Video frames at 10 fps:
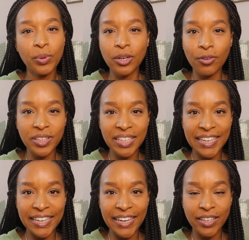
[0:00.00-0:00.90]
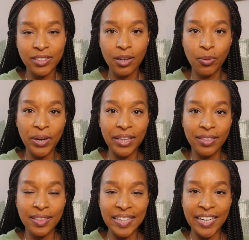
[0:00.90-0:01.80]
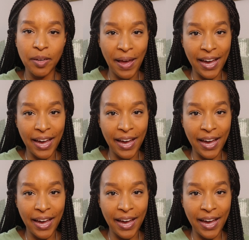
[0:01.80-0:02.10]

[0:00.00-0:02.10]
we don't really need it with the